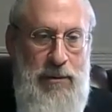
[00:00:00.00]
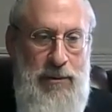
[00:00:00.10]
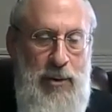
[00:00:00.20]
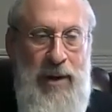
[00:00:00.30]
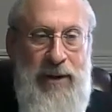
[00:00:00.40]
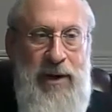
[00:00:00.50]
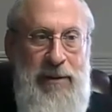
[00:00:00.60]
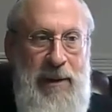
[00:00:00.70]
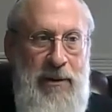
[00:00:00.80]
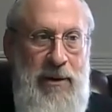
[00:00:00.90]
quantity of
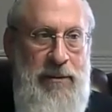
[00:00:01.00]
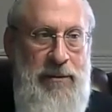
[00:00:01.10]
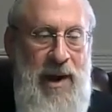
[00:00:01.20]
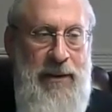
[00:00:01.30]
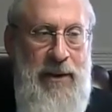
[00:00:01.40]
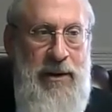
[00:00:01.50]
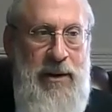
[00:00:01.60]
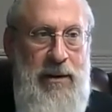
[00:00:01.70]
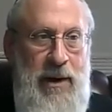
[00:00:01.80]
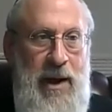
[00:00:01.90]
people that are buying there and
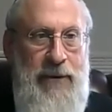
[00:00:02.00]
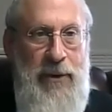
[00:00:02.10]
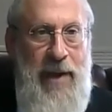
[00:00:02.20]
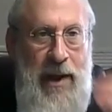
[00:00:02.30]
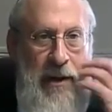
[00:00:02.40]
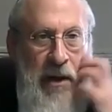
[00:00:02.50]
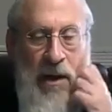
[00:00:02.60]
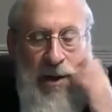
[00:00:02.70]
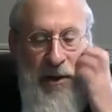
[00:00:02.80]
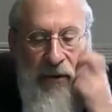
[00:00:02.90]
can't afford that.
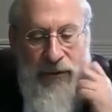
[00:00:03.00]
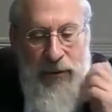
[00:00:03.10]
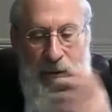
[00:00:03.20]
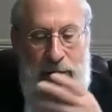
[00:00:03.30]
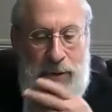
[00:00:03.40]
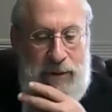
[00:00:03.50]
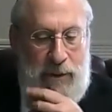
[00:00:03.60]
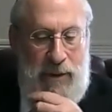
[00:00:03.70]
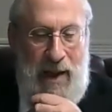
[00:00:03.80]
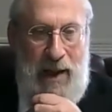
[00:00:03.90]
So they have what to
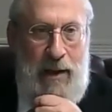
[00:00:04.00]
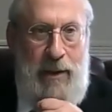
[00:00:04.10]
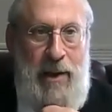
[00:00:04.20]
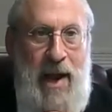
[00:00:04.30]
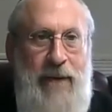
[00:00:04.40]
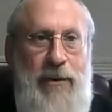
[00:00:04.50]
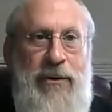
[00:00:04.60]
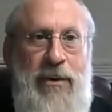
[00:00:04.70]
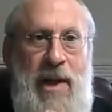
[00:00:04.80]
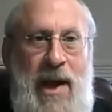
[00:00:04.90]
rely on. They have to
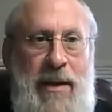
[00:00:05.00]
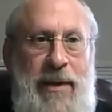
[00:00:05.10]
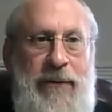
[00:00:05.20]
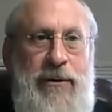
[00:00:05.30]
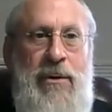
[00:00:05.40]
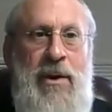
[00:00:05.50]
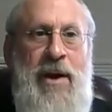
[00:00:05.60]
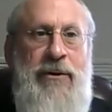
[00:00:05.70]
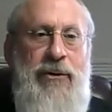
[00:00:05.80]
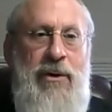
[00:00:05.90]
rely
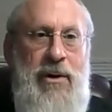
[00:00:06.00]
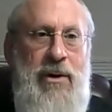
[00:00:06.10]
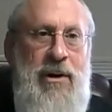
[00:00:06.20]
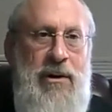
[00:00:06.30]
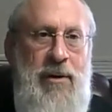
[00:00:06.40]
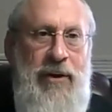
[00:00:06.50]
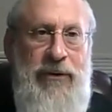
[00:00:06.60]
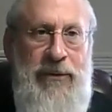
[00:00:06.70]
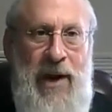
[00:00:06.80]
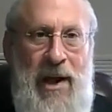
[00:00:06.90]
on the Shulchan Aruch and the Ramah,
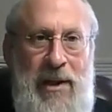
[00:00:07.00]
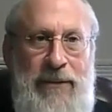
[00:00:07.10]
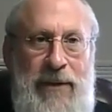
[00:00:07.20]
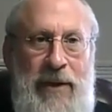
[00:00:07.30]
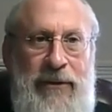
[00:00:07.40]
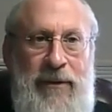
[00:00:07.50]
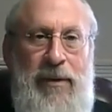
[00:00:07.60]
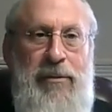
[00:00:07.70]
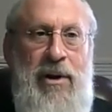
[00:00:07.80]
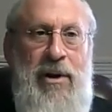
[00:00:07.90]
Sifyud Aleph, that
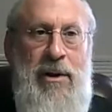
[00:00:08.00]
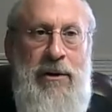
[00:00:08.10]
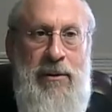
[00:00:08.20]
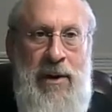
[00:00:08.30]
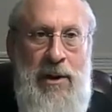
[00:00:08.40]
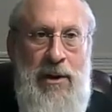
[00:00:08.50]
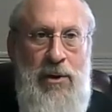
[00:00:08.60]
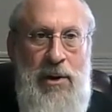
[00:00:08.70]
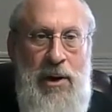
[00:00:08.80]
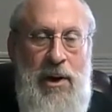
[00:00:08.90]
Savar Rabbanan
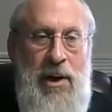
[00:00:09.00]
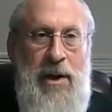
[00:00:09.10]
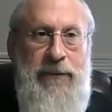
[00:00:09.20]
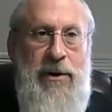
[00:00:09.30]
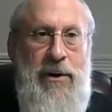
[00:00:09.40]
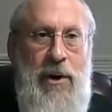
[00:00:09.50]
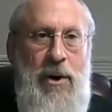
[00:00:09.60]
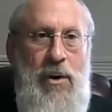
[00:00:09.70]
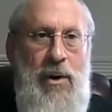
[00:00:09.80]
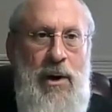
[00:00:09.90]
Lakula. If you don't
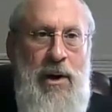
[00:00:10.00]
know,